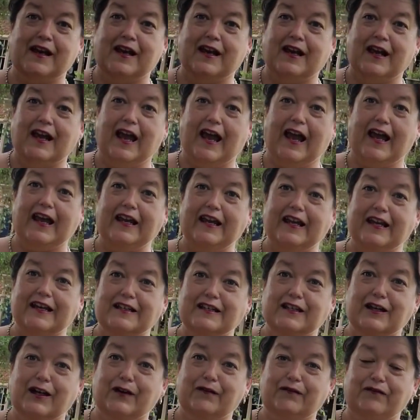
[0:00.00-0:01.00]
and
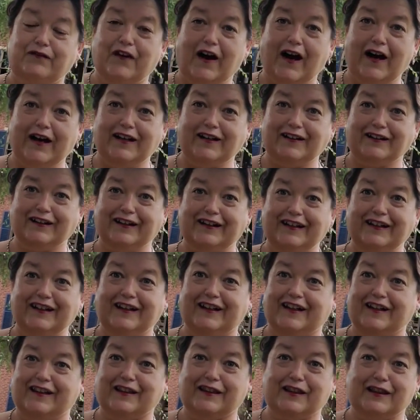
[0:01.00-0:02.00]
finally,
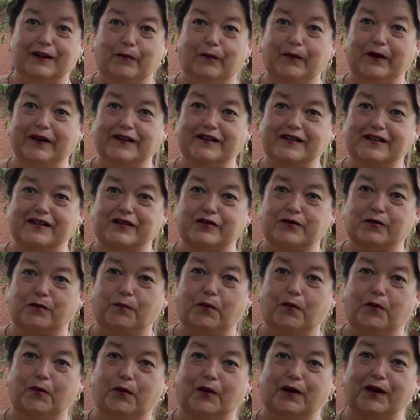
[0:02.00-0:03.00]
the witnesses
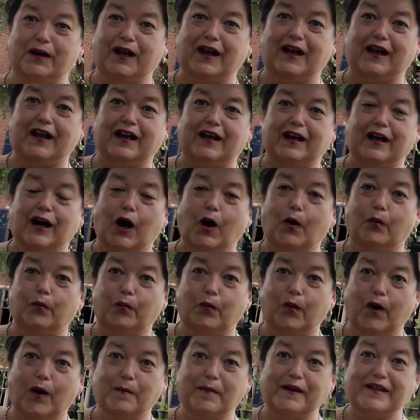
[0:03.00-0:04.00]
report a
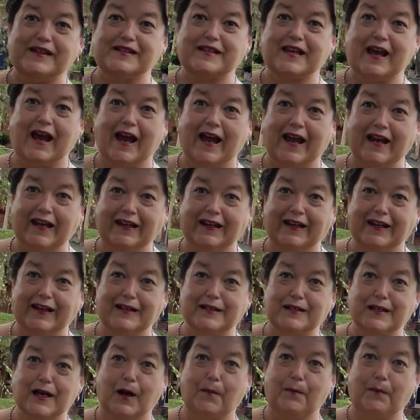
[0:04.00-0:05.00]
woman's hand
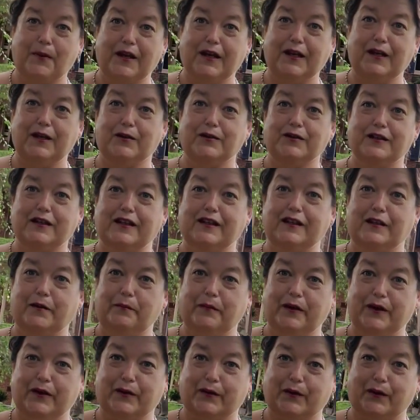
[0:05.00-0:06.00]
appeared in the
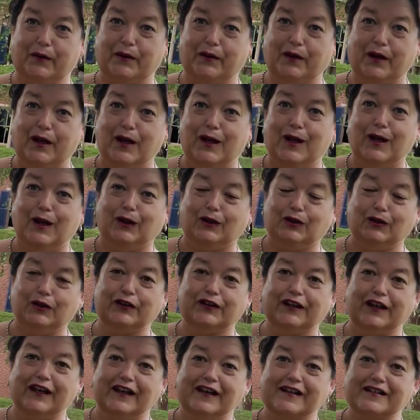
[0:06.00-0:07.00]
mirror,
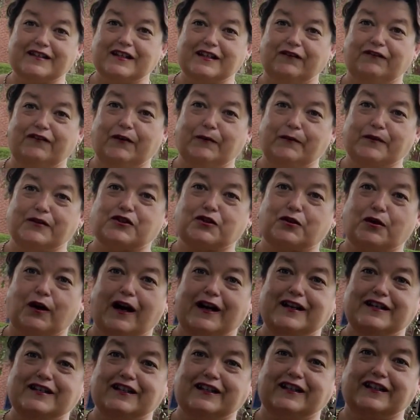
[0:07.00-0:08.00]
looking as if it was
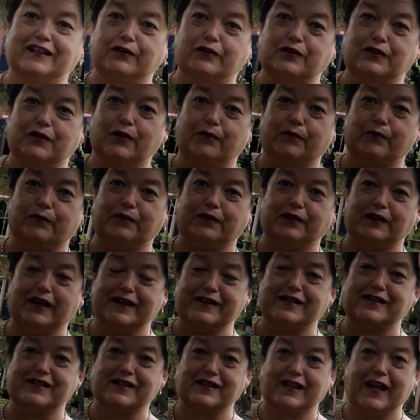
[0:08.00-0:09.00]
trying to
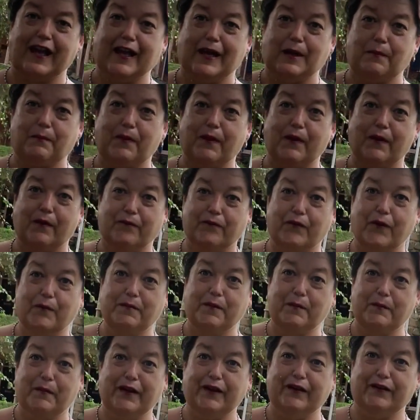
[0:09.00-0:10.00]
escape from the
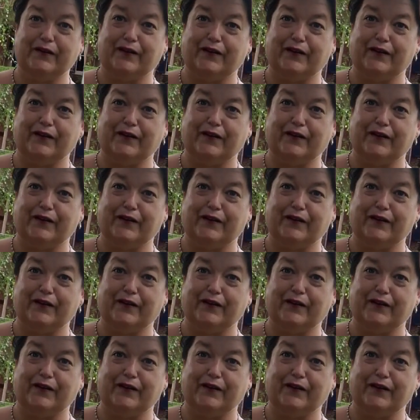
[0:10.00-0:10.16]
mirror.